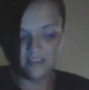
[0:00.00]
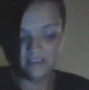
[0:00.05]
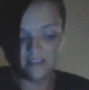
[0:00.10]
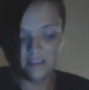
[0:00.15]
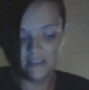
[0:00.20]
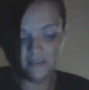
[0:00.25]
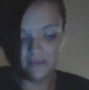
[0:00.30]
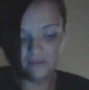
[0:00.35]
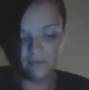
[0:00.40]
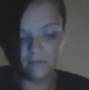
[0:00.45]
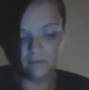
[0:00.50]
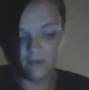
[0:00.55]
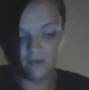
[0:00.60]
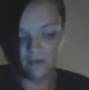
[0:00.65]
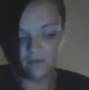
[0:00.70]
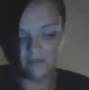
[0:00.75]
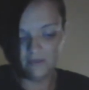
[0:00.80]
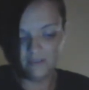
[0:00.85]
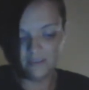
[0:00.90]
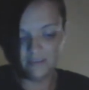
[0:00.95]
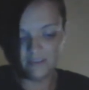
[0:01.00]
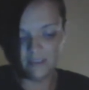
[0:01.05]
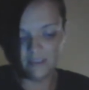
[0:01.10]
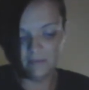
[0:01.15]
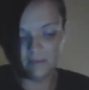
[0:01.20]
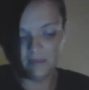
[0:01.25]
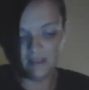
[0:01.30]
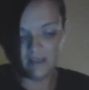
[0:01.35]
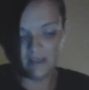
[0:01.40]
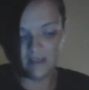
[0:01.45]
Presidential
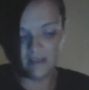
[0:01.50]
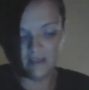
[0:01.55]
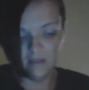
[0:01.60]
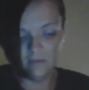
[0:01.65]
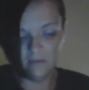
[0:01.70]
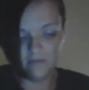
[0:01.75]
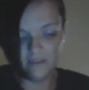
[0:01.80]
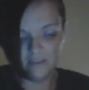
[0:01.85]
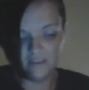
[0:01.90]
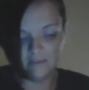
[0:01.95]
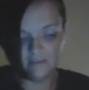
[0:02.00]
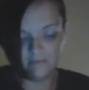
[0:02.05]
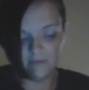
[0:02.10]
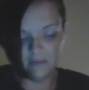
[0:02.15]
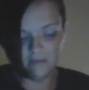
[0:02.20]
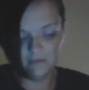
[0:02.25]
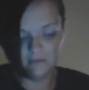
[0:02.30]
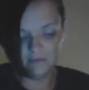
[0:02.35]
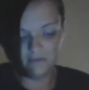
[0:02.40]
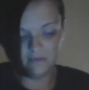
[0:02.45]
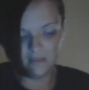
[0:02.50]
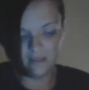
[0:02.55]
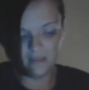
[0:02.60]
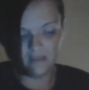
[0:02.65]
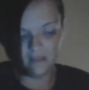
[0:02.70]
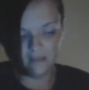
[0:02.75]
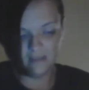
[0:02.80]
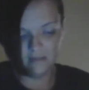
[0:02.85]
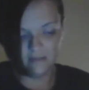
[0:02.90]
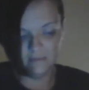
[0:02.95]
pardons apply only to
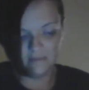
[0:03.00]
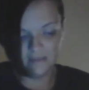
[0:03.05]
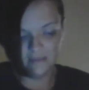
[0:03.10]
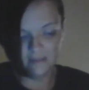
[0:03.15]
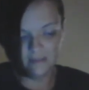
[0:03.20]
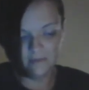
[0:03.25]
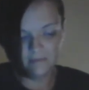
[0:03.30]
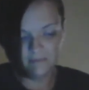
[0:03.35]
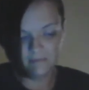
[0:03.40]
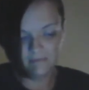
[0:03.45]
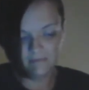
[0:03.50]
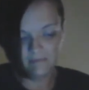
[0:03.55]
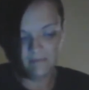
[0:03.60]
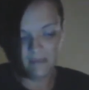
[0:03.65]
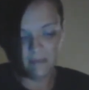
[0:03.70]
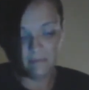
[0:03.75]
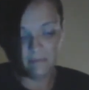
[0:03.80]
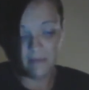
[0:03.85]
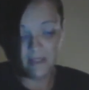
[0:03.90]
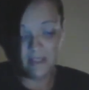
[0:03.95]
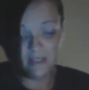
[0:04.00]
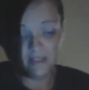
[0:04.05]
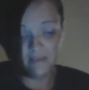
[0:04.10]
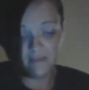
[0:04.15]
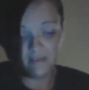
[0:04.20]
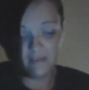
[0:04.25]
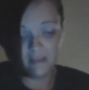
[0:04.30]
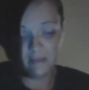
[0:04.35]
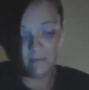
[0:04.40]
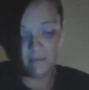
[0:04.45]
federal crimes,
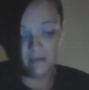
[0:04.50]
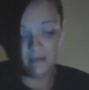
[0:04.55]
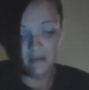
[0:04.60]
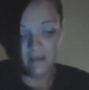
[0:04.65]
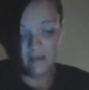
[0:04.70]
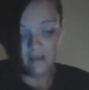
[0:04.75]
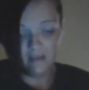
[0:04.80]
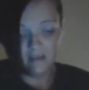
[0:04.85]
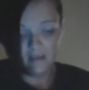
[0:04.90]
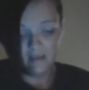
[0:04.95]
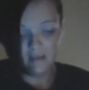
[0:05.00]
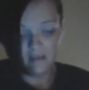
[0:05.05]
making them